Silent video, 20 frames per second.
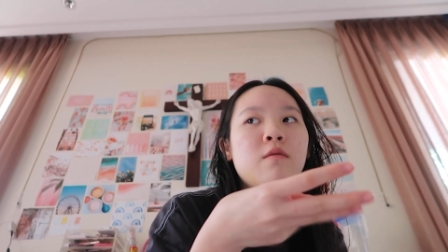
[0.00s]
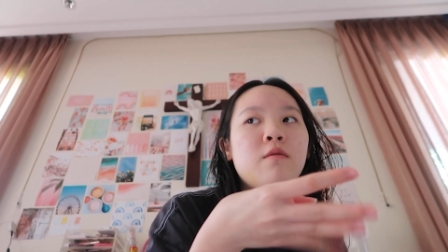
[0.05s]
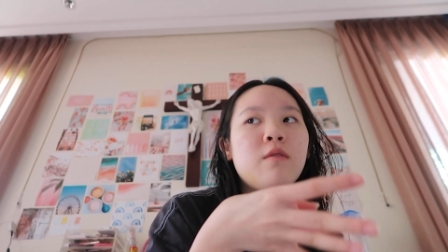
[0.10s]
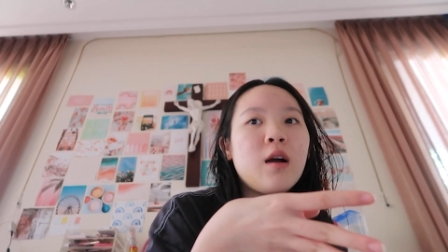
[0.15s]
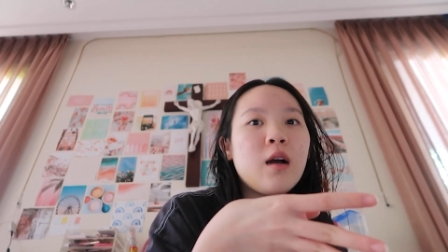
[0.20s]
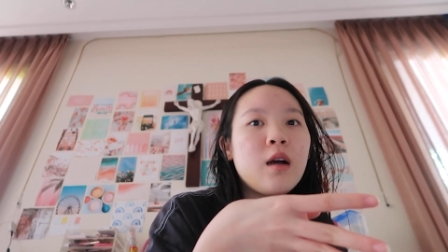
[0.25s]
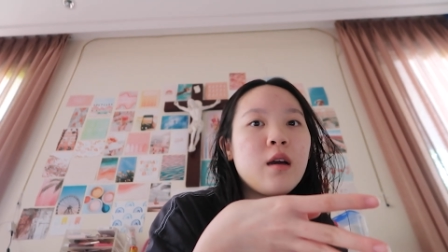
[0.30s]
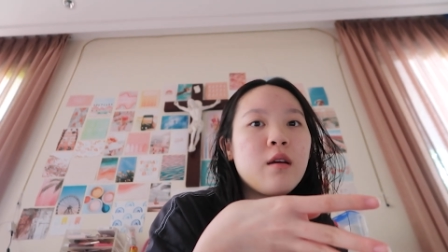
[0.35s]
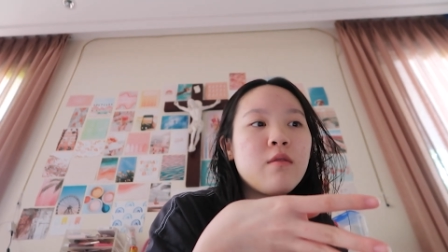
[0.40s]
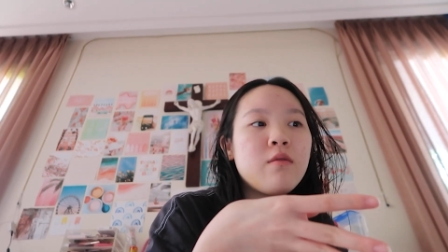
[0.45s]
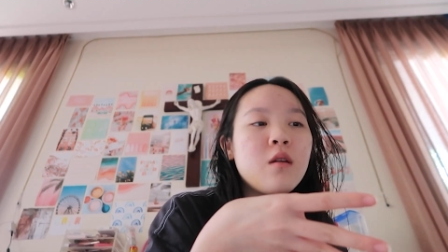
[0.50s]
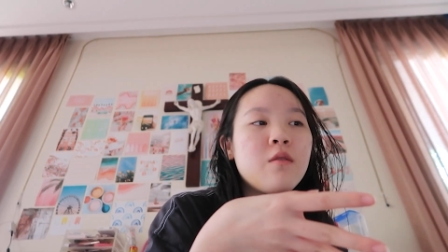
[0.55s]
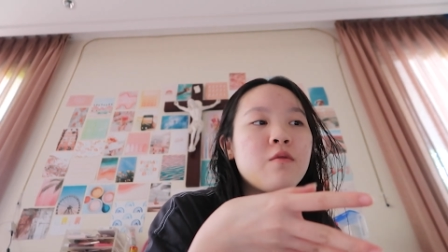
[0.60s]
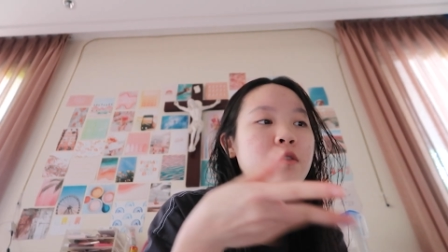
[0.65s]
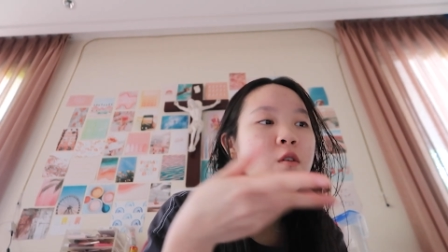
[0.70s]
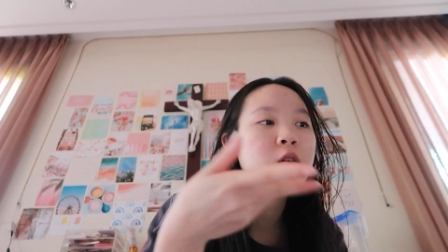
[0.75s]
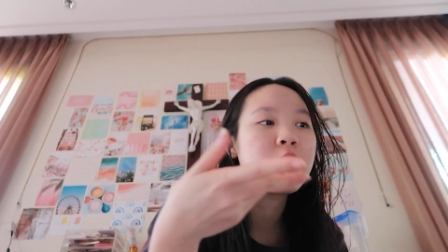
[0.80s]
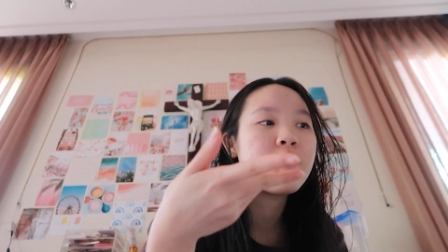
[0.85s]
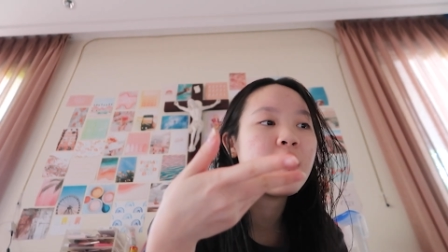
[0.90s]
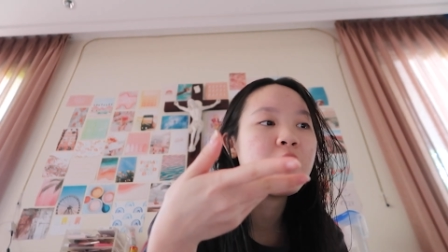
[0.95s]
five. And
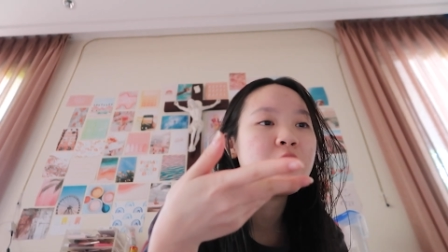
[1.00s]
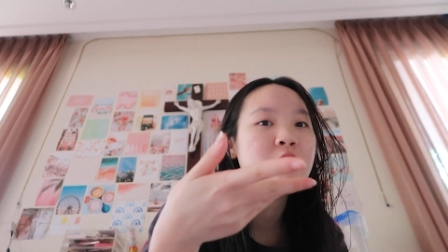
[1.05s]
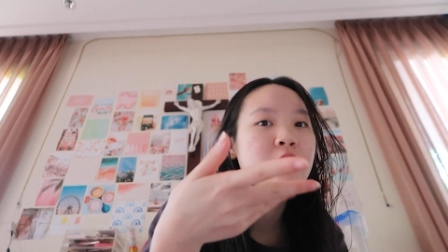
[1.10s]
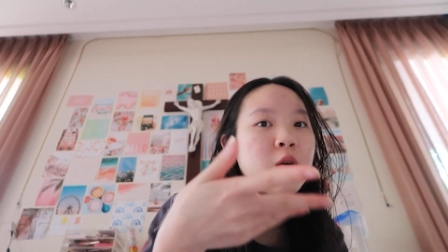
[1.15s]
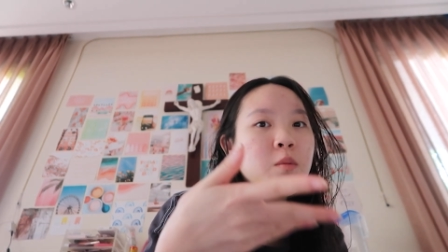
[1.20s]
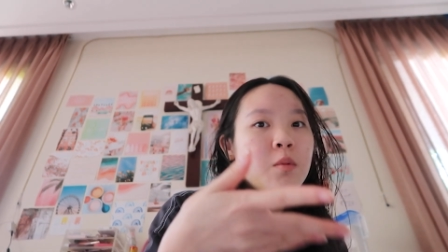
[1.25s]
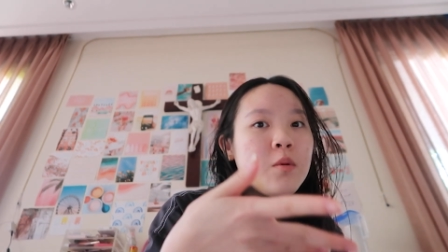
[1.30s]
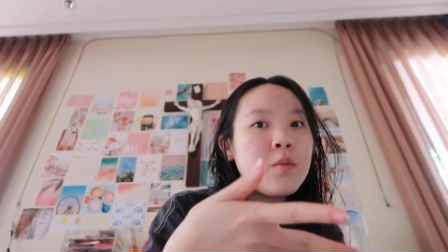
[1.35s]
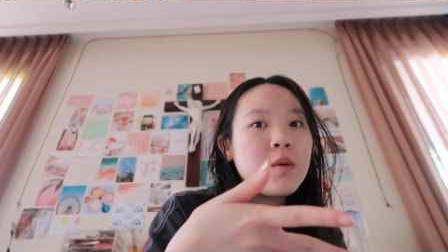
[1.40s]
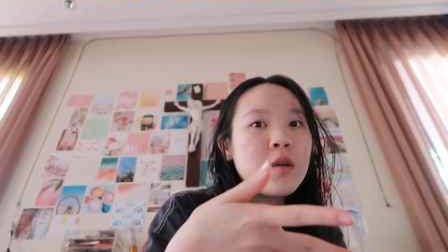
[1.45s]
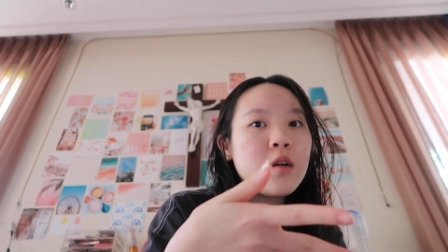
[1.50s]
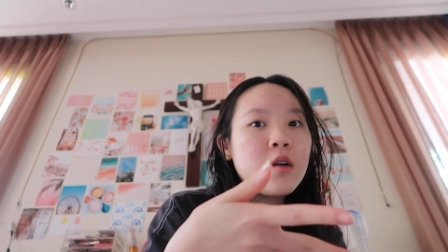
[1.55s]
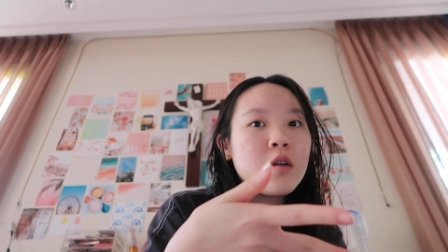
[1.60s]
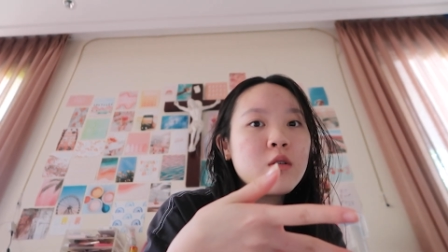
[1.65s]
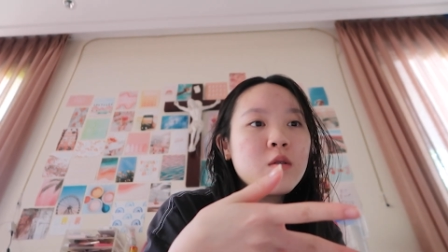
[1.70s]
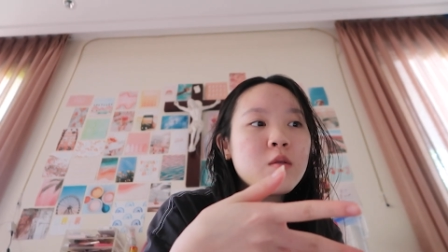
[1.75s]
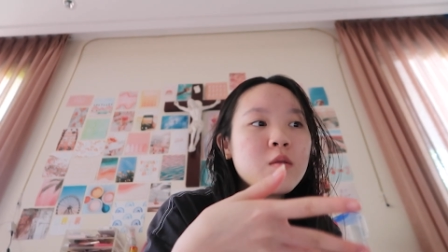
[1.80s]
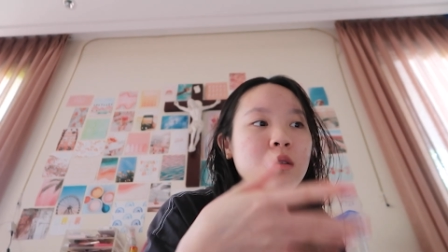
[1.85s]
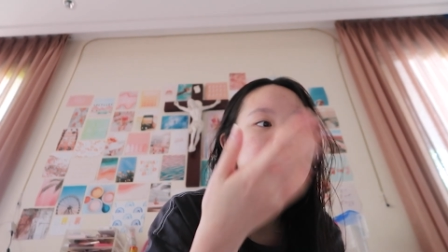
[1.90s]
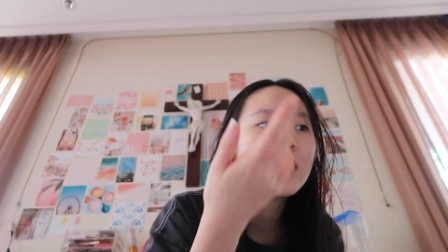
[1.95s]
four and five were double periods, so